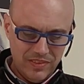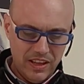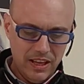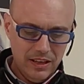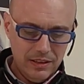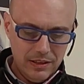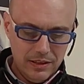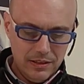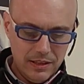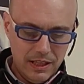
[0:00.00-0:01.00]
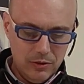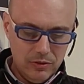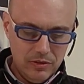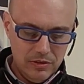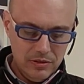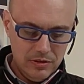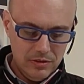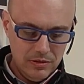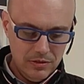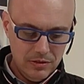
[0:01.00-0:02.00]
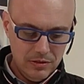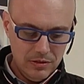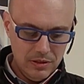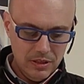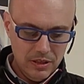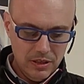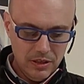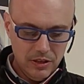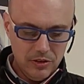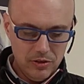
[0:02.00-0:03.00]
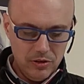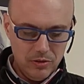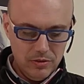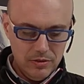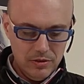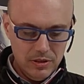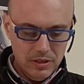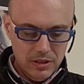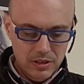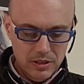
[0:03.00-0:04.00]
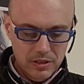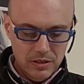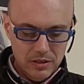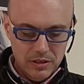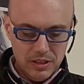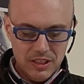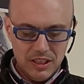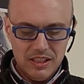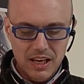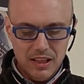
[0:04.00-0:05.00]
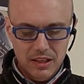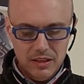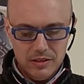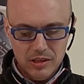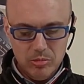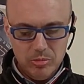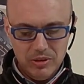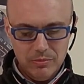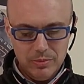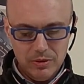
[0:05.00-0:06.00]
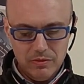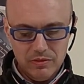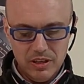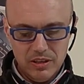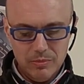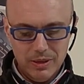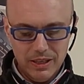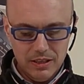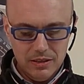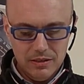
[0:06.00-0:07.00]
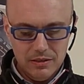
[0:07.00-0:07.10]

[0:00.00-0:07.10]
And out. Here you go. It's exactly the same pump of the other bike.